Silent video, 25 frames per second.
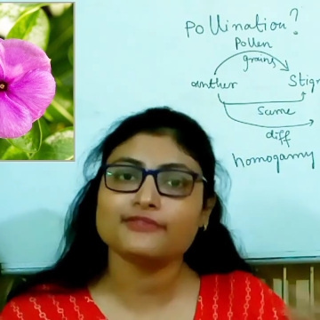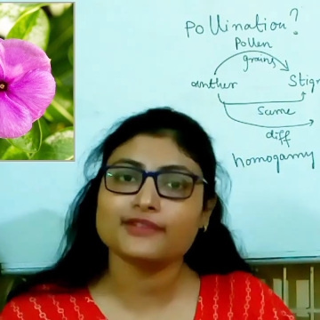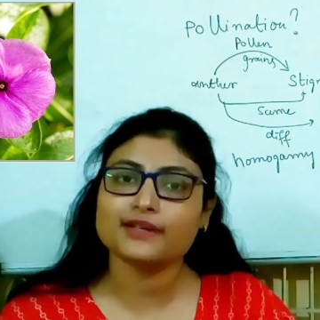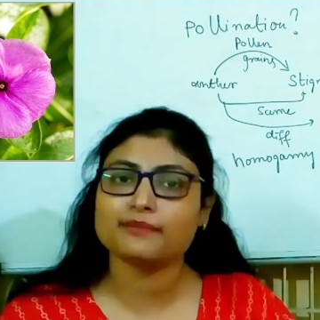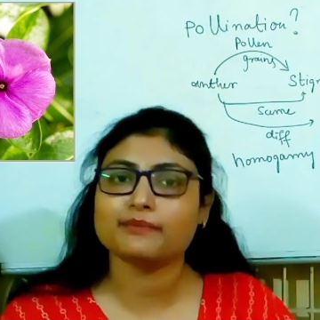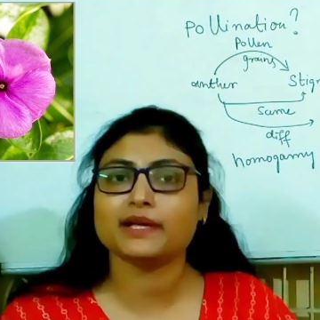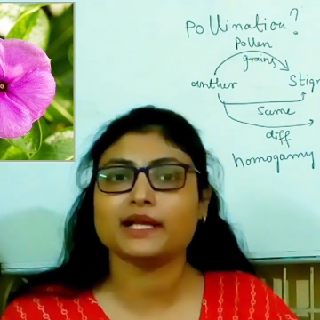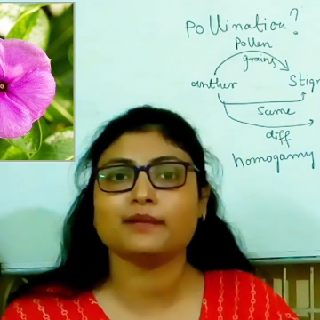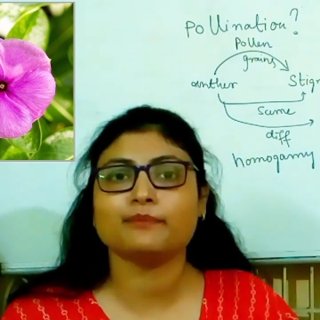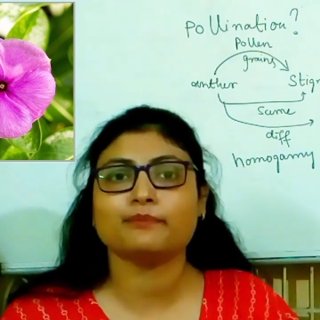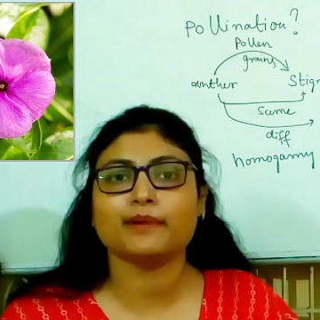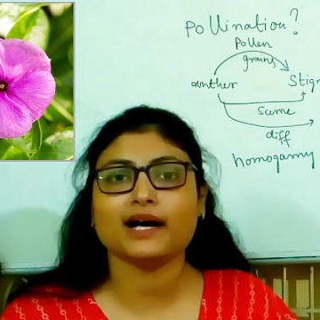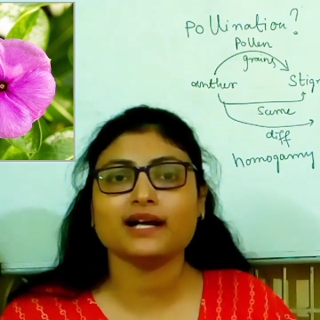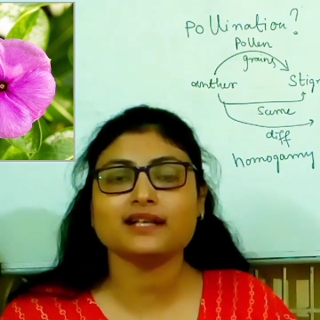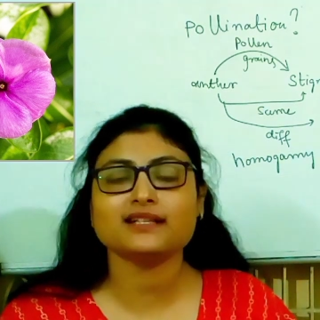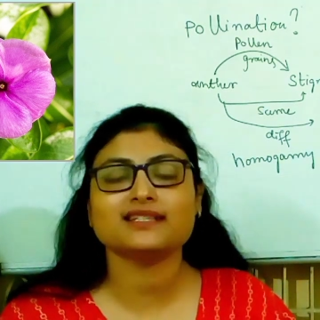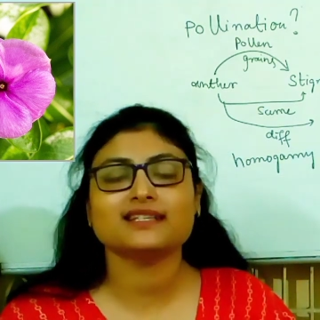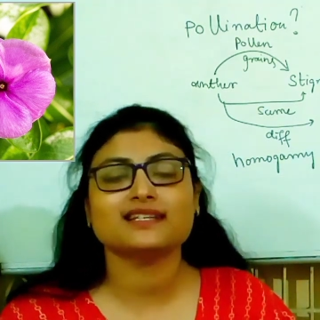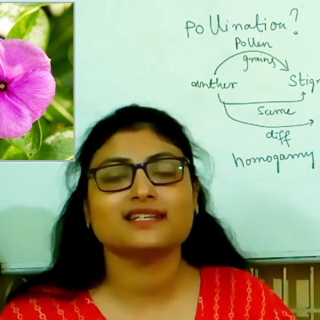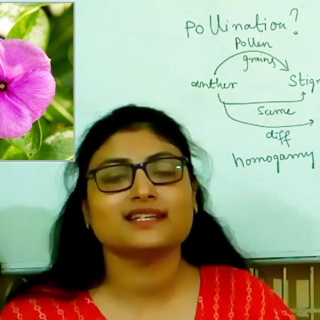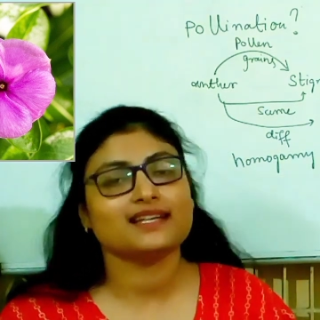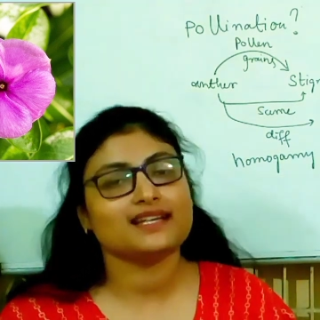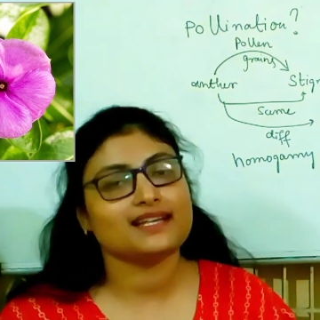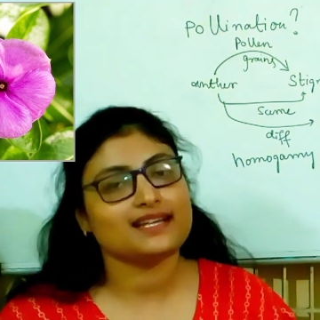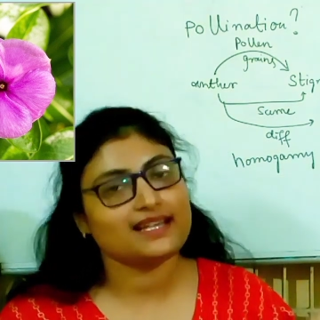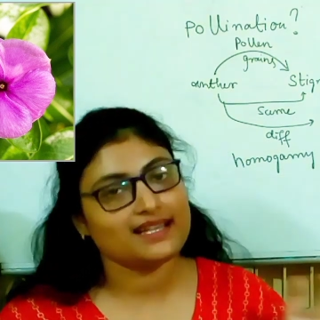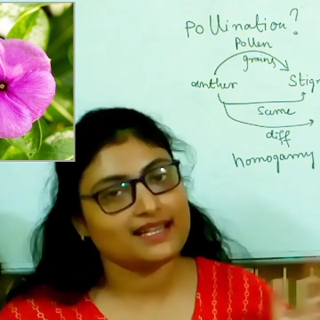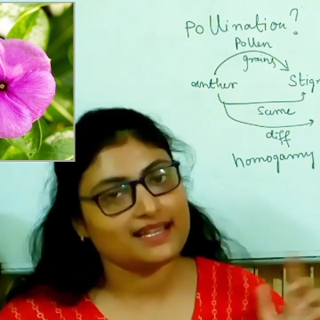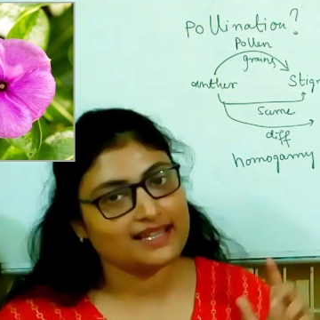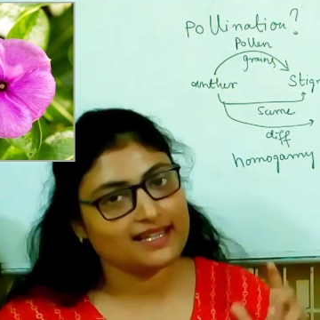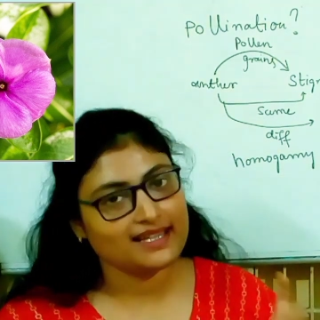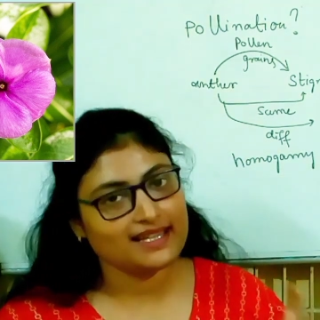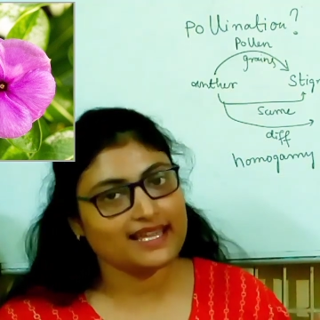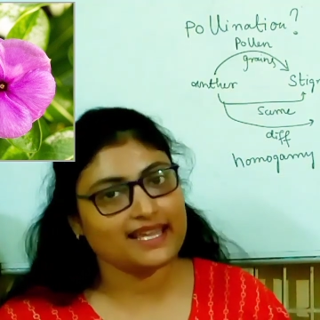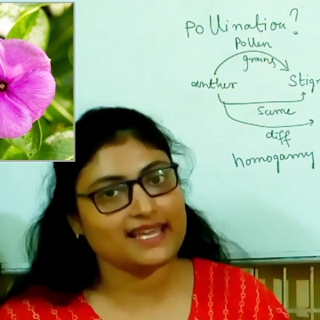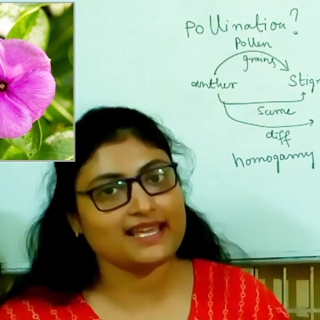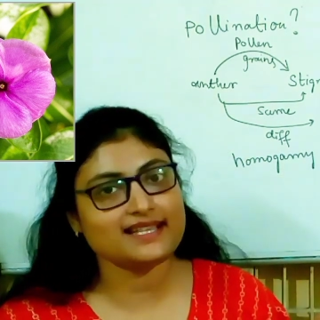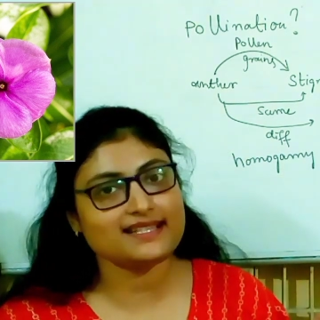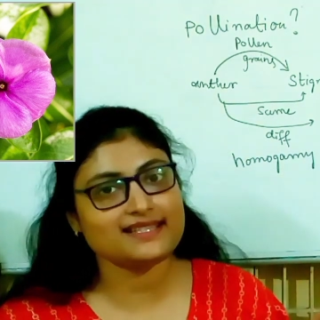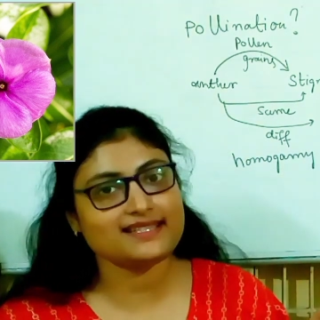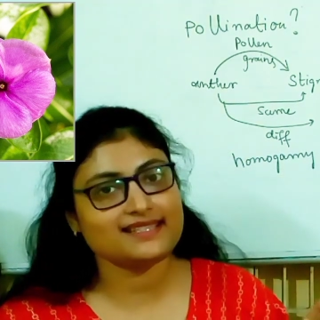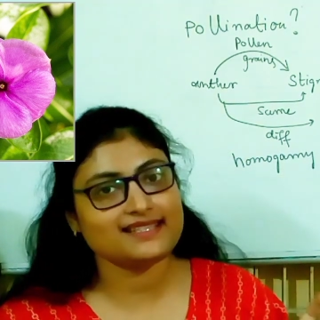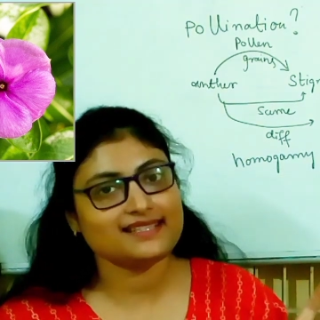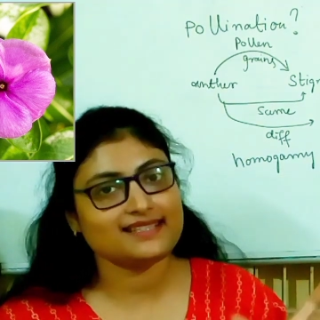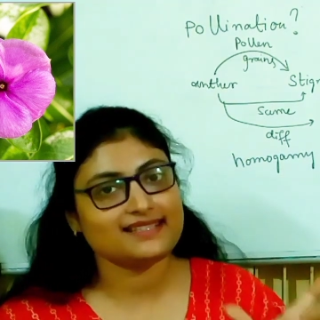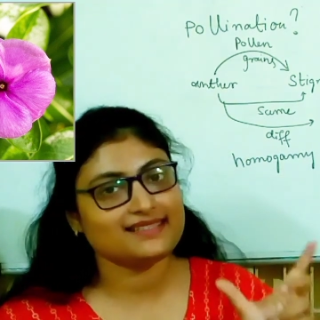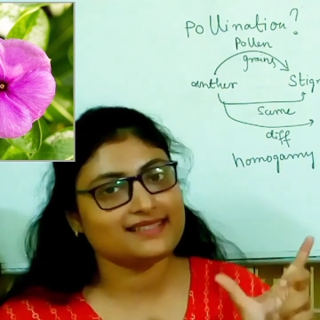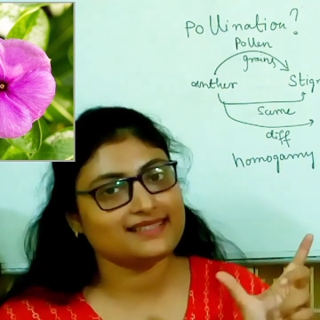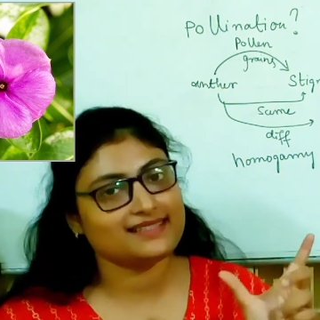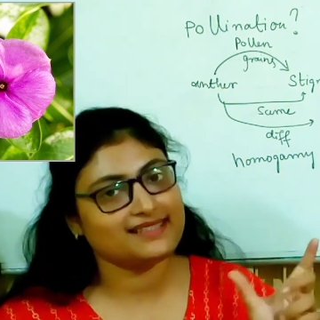female part
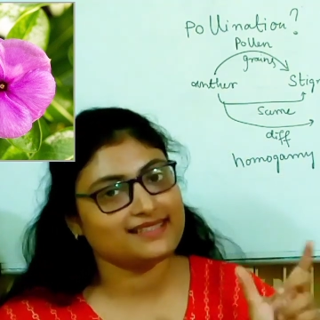is